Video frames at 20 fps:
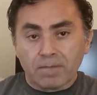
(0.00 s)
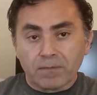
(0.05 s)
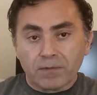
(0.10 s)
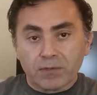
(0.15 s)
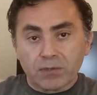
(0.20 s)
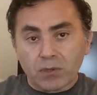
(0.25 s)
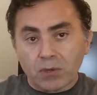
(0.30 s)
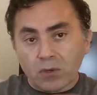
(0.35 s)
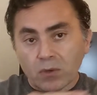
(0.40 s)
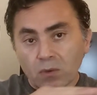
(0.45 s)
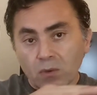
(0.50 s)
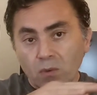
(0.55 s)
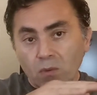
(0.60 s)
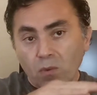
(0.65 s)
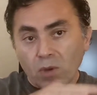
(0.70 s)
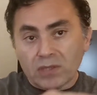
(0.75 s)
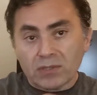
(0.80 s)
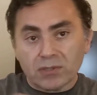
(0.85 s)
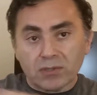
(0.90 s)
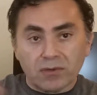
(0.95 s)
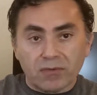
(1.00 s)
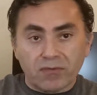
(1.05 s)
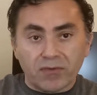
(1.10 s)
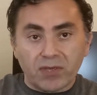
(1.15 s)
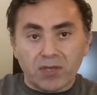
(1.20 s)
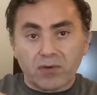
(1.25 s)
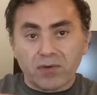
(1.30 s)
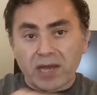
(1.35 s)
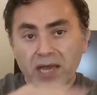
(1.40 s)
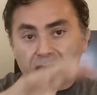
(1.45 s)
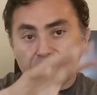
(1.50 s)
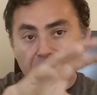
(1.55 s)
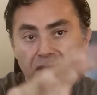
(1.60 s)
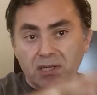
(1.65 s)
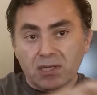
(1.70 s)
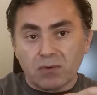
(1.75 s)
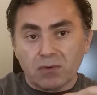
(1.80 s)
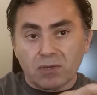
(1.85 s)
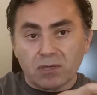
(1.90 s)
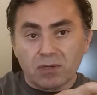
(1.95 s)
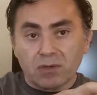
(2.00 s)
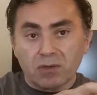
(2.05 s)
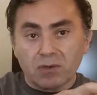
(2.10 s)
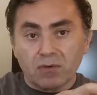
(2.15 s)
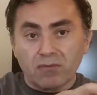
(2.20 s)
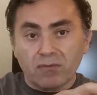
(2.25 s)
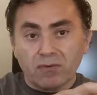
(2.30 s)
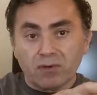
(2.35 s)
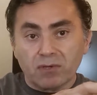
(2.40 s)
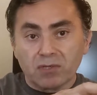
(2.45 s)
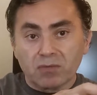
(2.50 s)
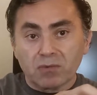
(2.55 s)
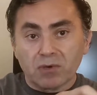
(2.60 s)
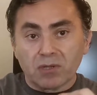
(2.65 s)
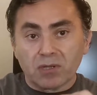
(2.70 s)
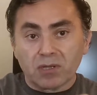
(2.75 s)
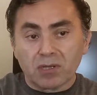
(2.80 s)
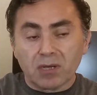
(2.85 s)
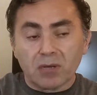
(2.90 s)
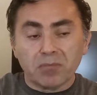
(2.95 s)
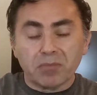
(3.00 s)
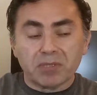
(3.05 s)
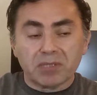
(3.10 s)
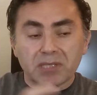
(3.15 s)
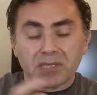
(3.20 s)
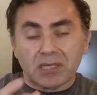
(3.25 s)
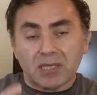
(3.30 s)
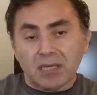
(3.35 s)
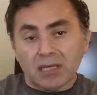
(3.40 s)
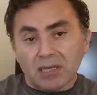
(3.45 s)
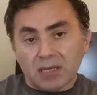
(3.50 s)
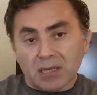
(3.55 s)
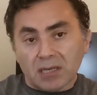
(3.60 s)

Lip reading: So once you figure out whether you want to go for a smaller company,